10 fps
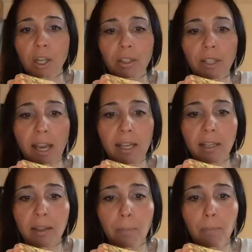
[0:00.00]

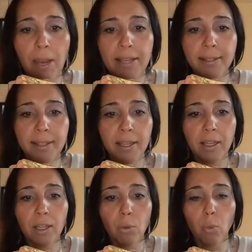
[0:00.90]
like
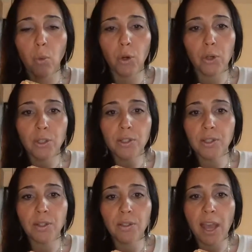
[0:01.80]
basic
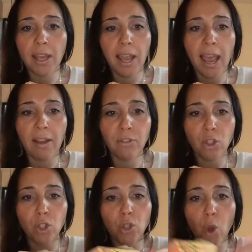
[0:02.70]
words that have
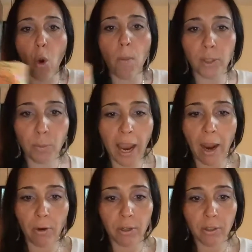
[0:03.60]
so much
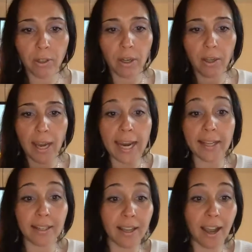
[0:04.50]
power.
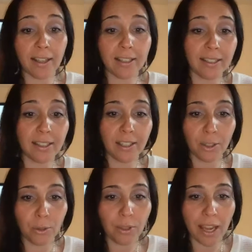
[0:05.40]
8. I see
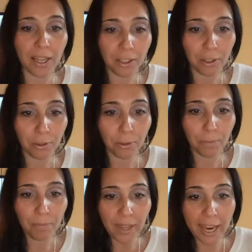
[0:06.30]
you. Thank
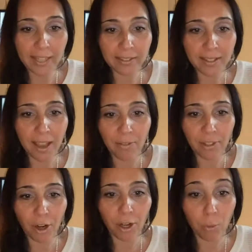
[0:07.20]
you. 8 and
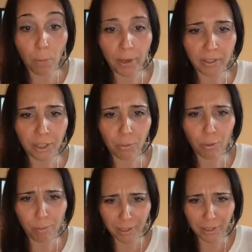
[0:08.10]
7. All right, we'll pick two
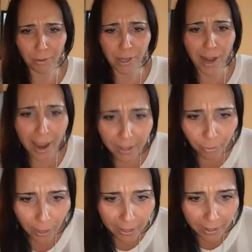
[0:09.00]
today.
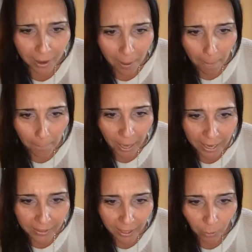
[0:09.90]
Great.
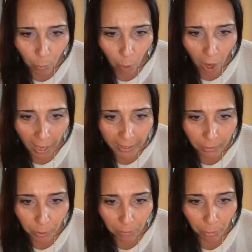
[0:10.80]
Paint and
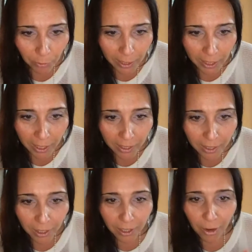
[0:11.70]
wine with Maria.
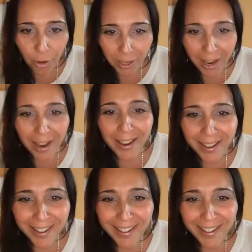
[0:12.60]
Okay.